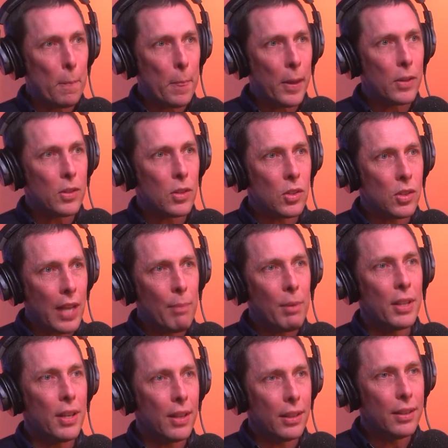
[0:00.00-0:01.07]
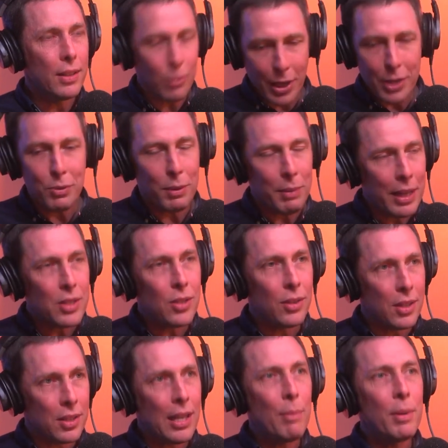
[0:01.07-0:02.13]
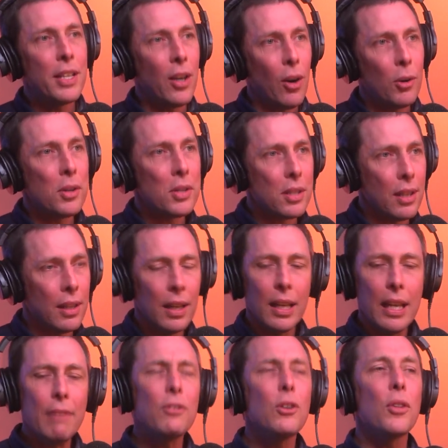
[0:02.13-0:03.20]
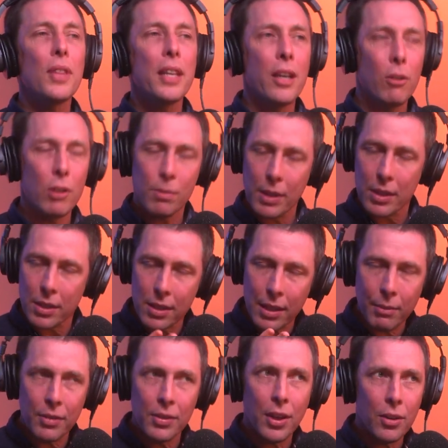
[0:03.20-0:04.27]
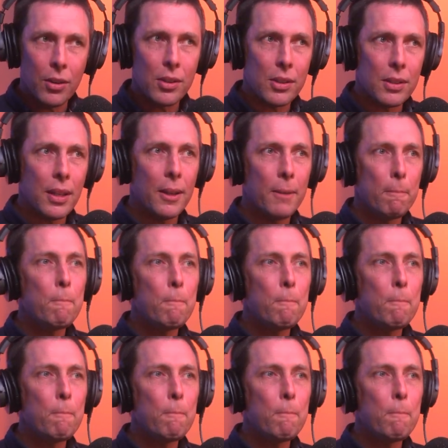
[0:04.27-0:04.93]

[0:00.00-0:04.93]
The ones you actually the, went to. The ones we went to, the some of the oldest, if not the oldest, I think some they are. of the I oldest. yeah.